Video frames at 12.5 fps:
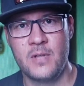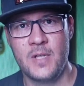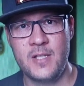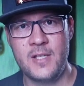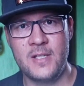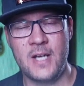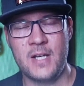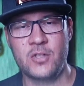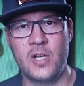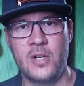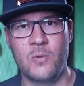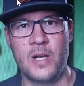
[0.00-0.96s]
This is
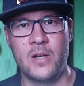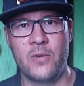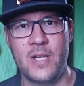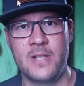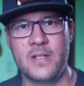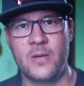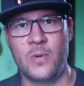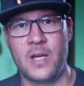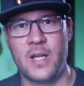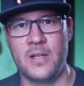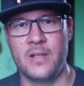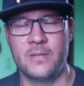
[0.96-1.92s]
actually one reason
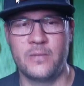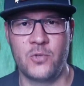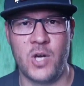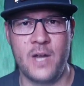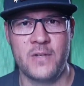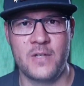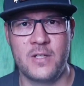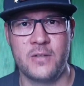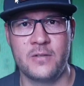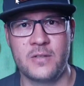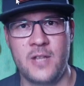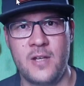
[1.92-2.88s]
why drivers
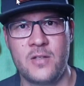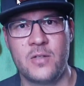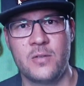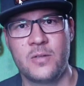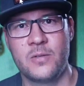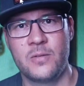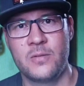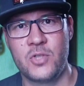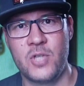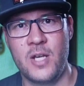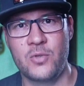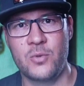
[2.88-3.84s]
don't tend to
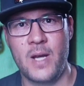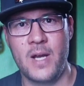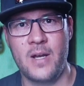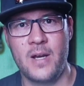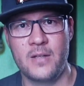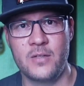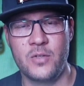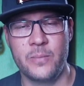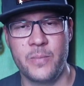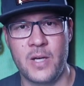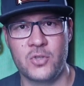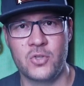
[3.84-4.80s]
change ride height too
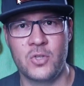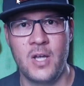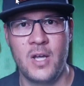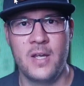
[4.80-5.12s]
much.